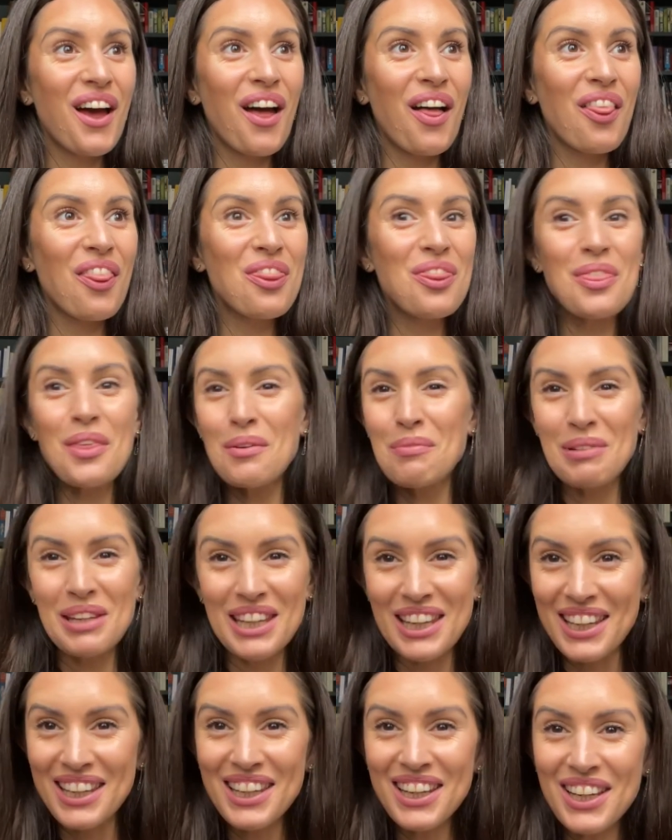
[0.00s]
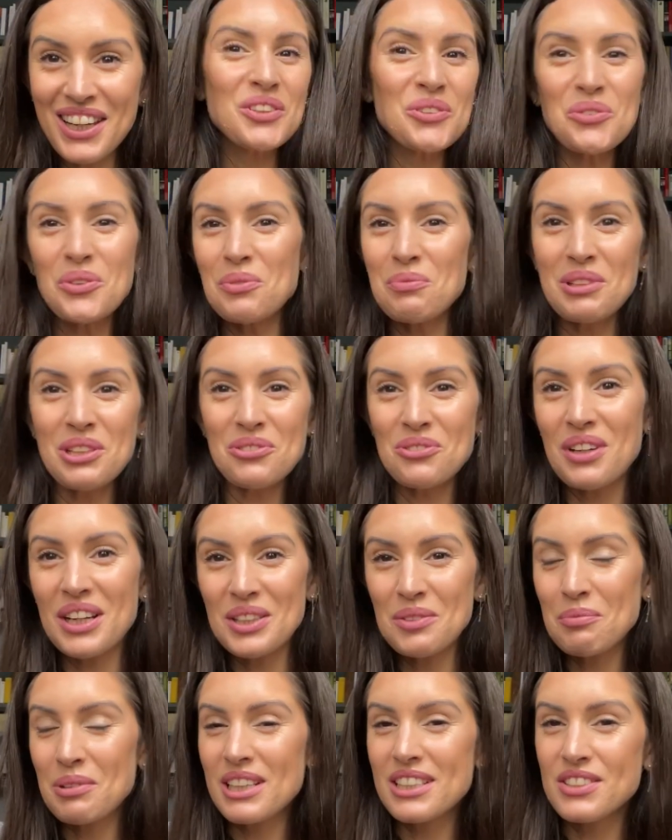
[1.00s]
the beginning would be a right
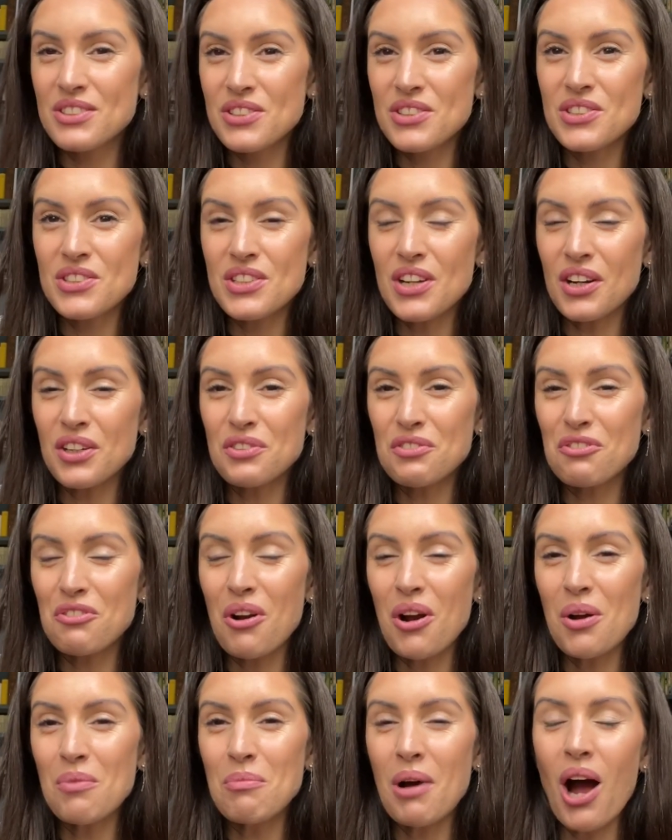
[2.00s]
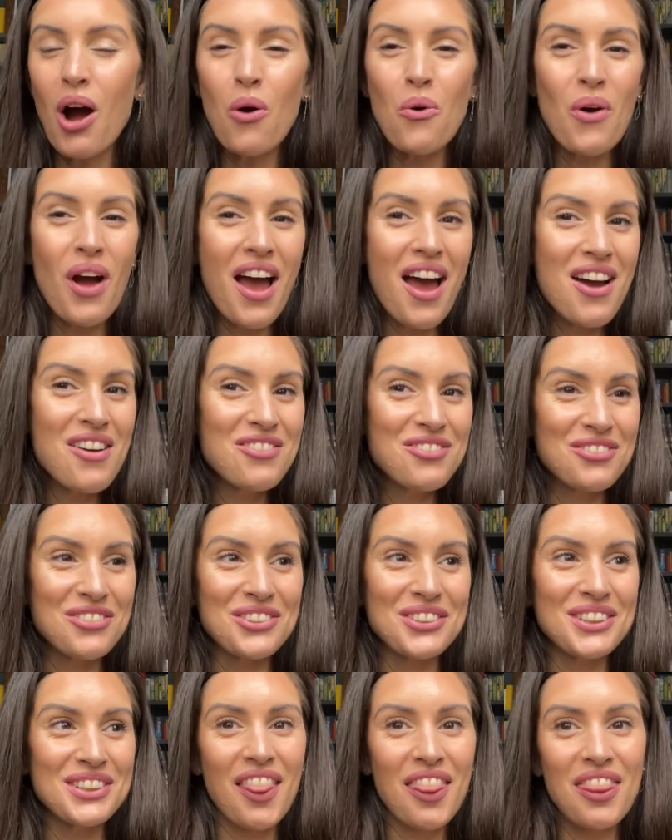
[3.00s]
place to start from.
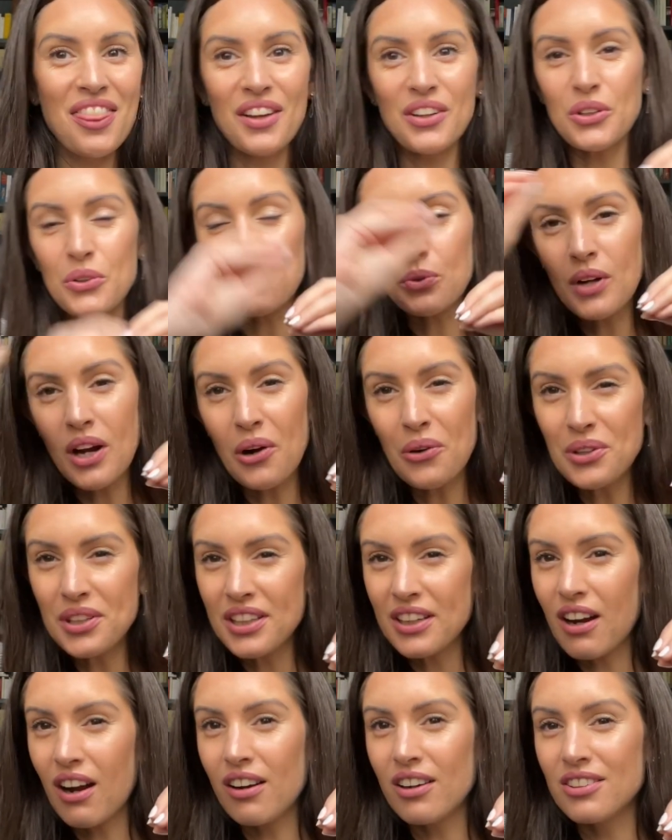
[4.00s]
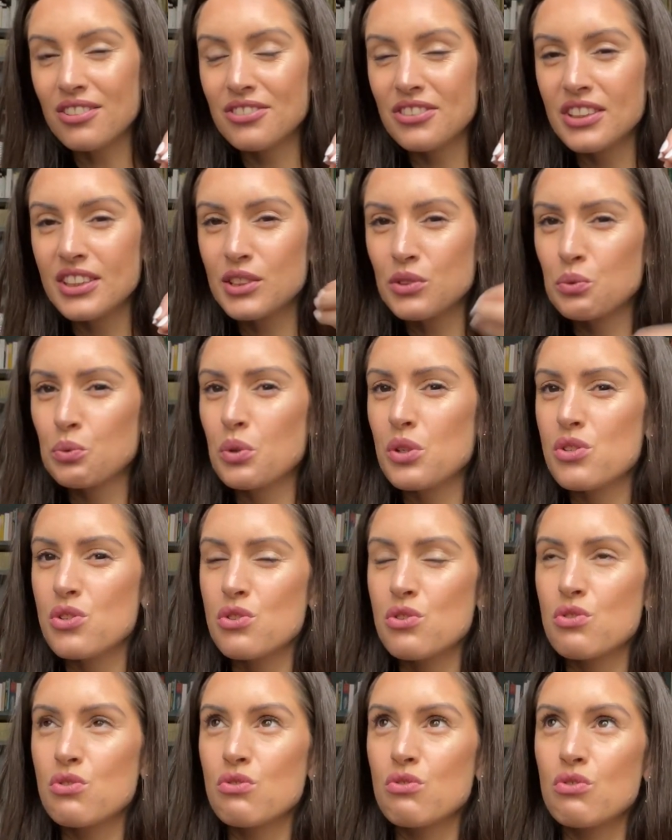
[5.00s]
However, the crowning of it
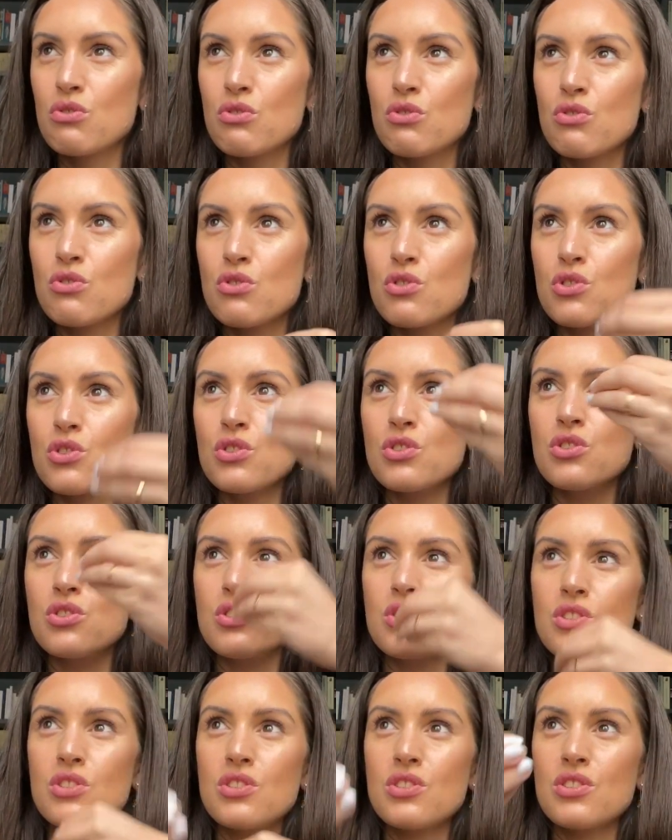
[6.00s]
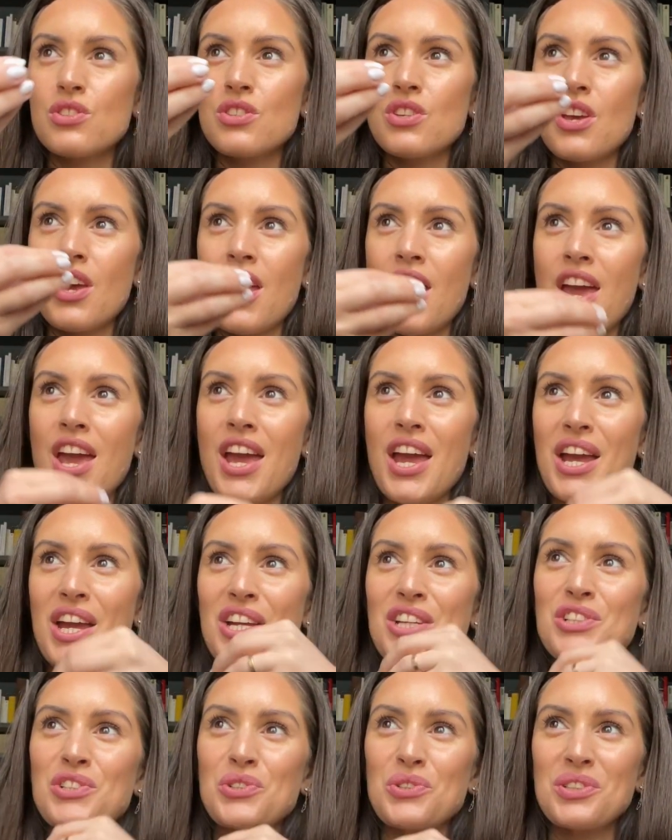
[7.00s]
was just as
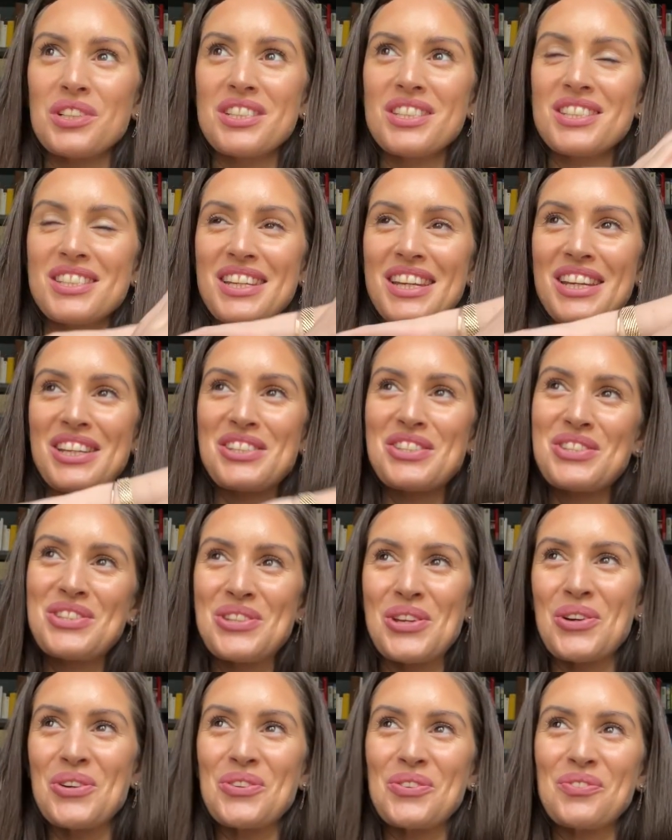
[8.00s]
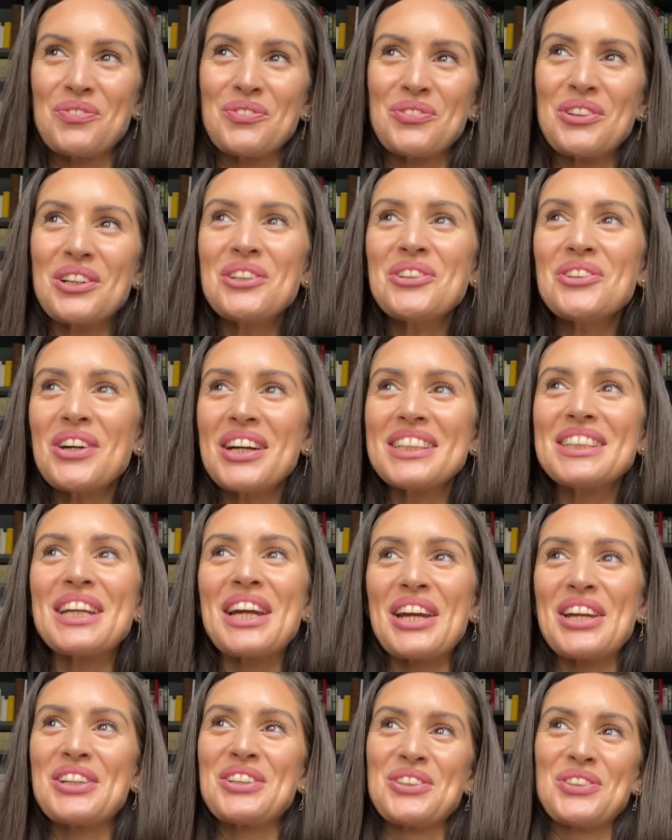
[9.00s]
interesting. So where do I
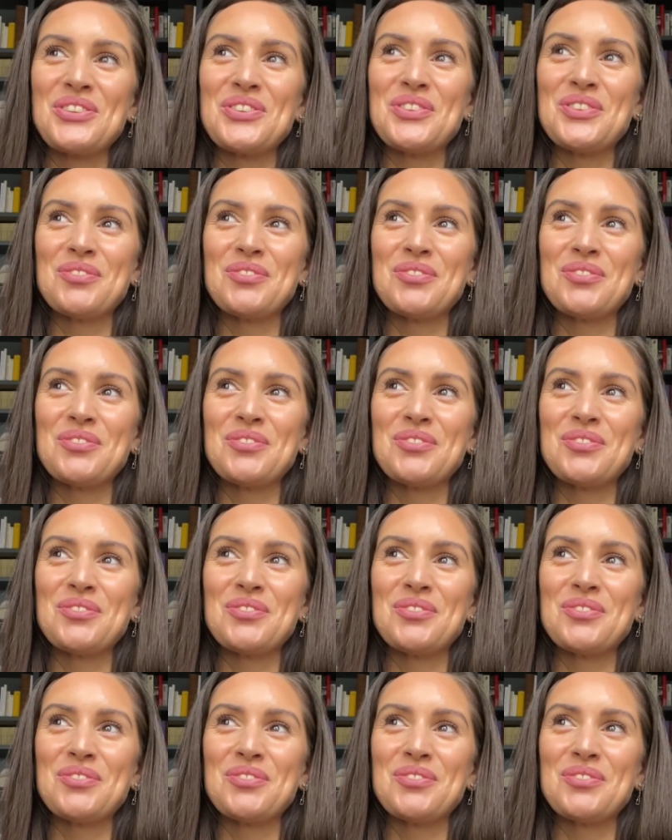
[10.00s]
take you?